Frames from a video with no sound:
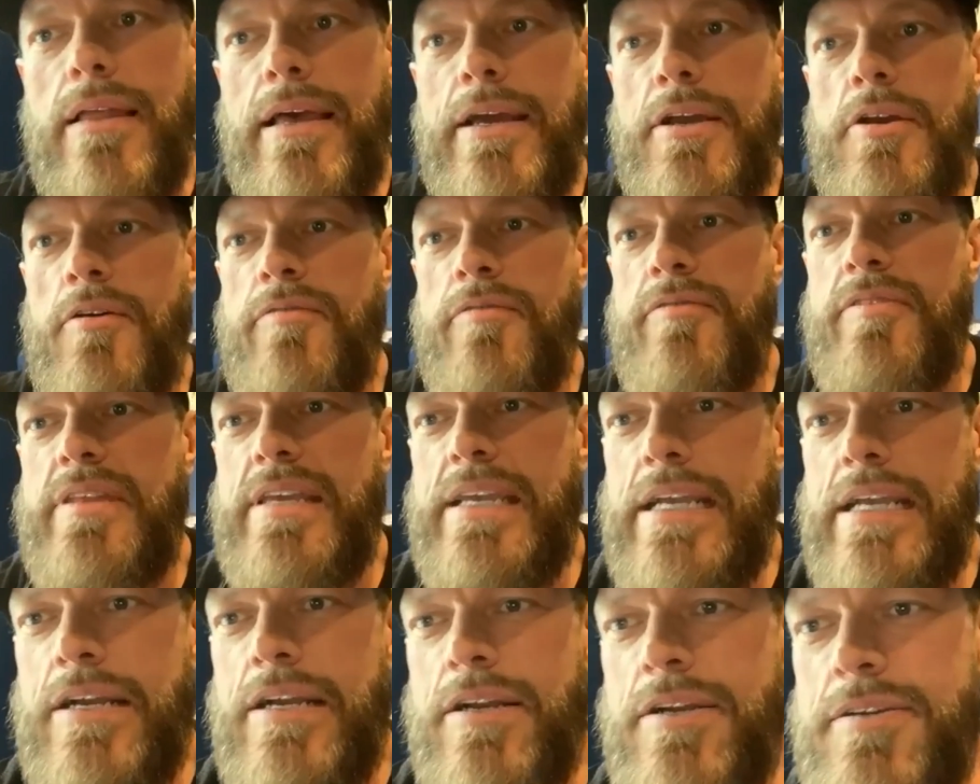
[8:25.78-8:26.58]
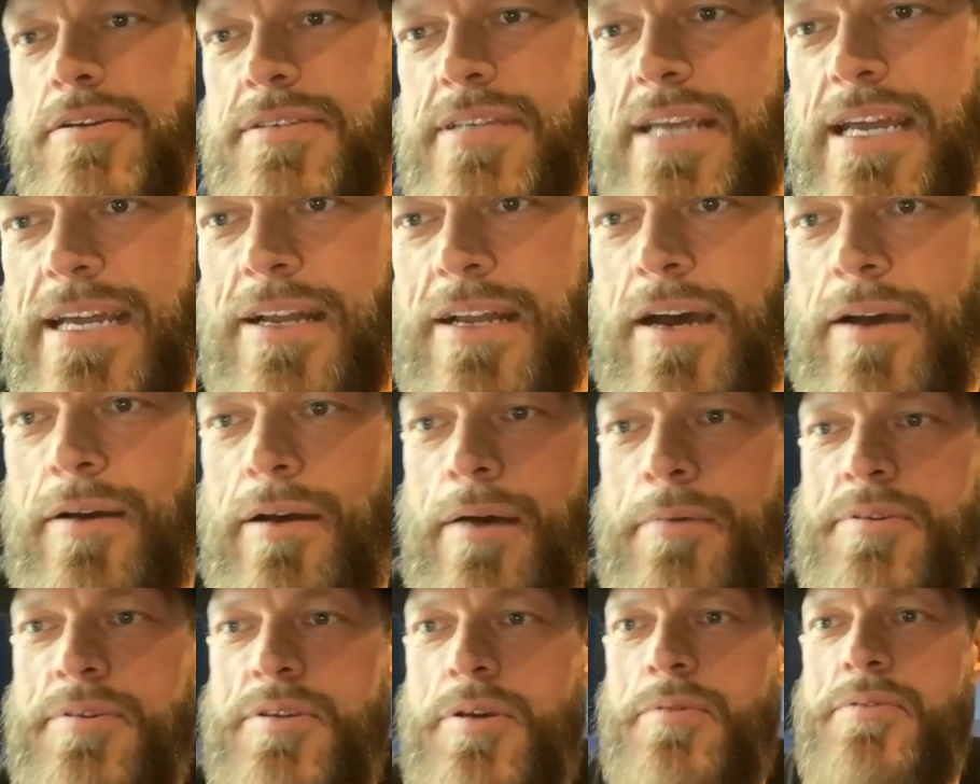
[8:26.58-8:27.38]
Like over the years, I
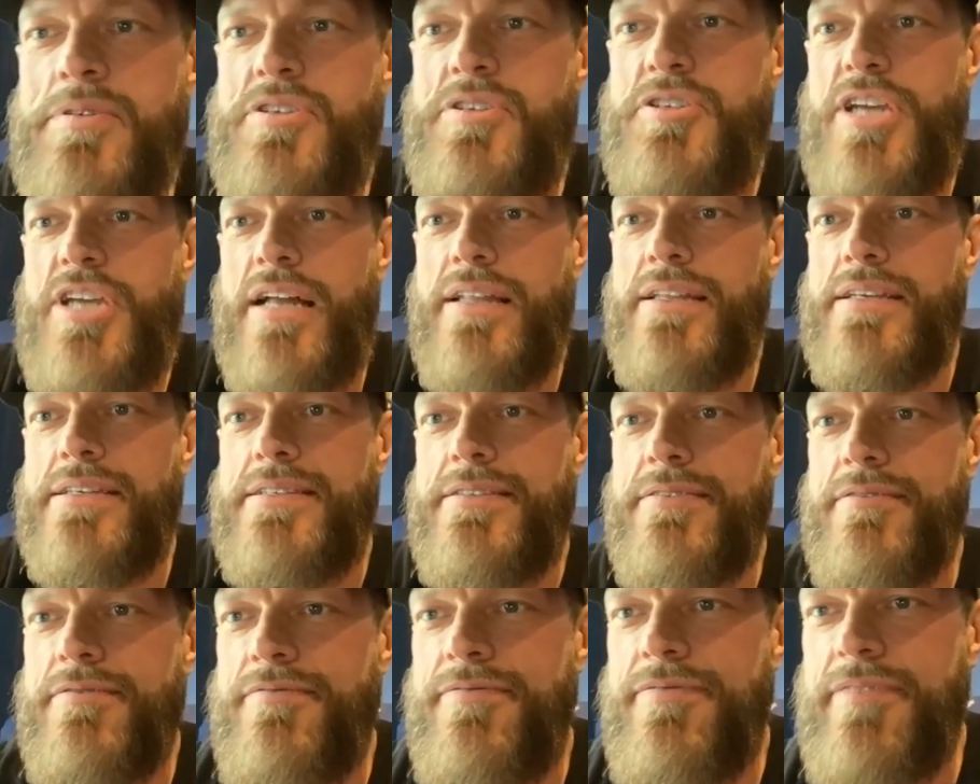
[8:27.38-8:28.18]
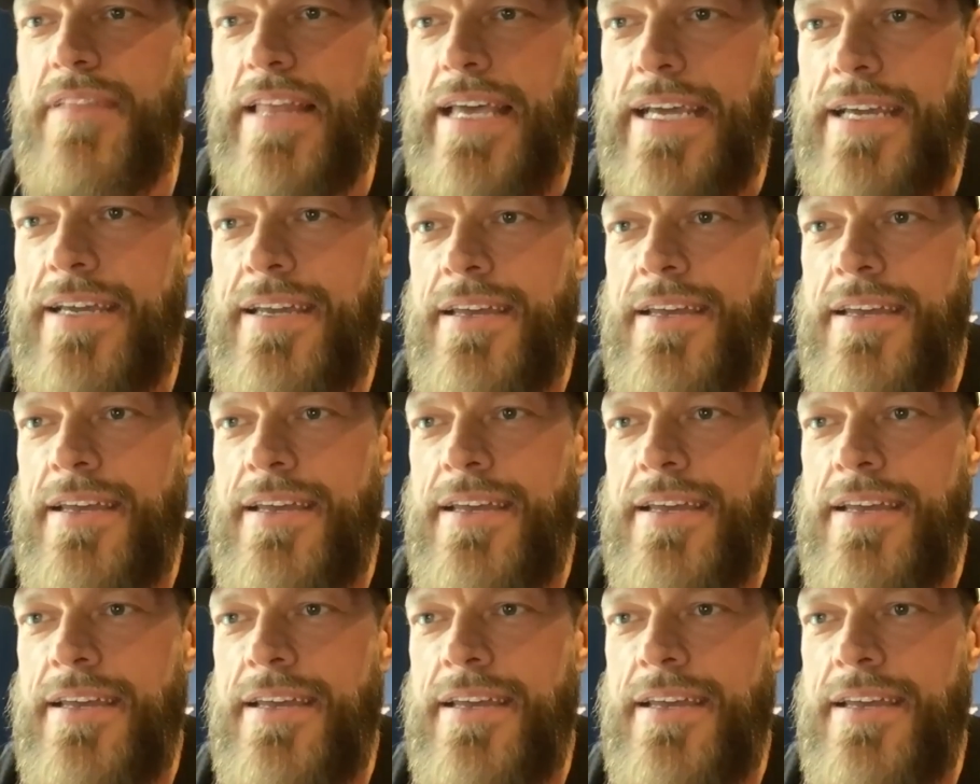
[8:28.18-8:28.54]
was always jealous of like